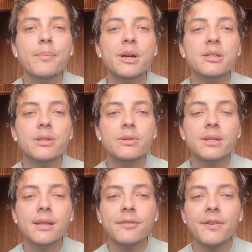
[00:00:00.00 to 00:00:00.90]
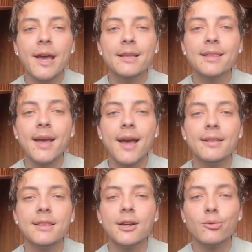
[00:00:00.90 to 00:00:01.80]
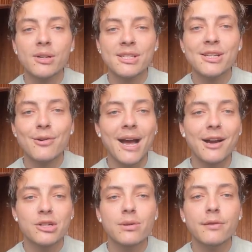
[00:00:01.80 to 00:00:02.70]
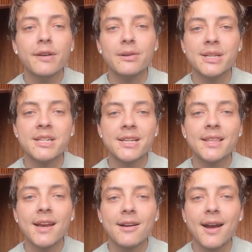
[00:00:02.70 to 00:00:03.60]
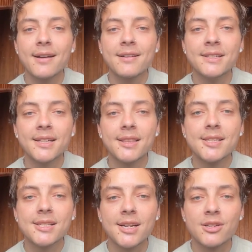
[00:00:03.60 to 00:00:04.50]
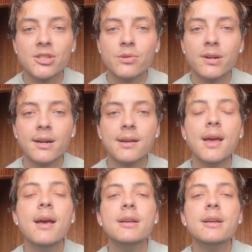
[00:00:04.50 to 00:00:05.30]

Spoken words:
but due to the fact that there was no actual foundation there, I couldn't get the stairs to work.